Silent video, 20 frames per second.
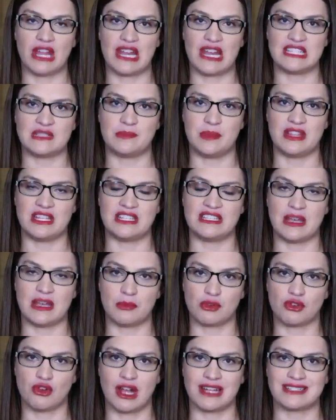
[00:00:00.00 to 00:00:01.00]
That has been the
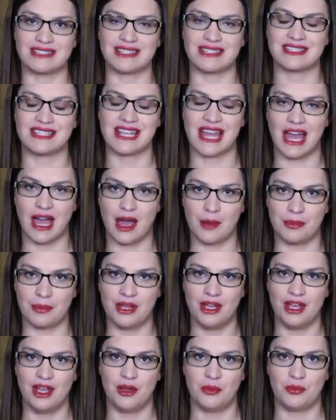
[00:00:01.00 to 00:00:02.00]
Democrats'
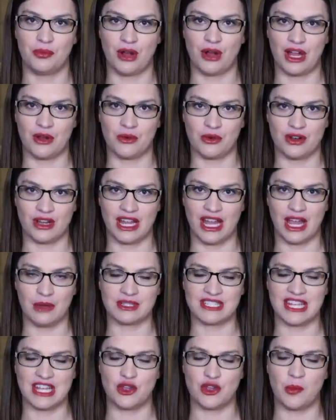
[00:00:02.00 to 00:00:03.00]
top priority. I
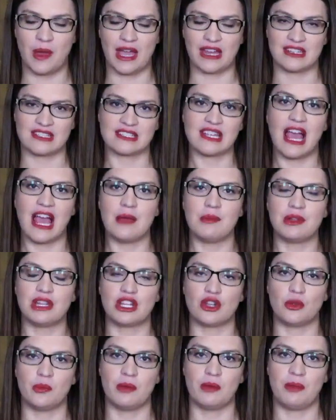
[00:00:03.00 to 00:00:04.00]
will take you back in time a
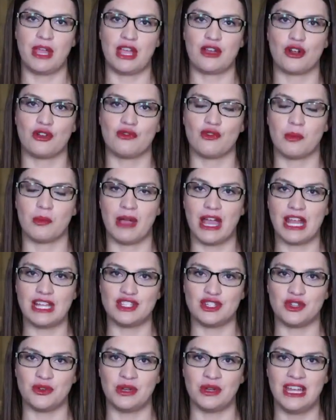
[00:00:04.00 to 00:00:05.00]
little bit, Baker, and
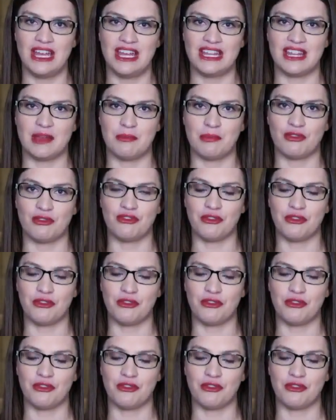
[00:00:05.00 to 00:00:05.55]
remind you that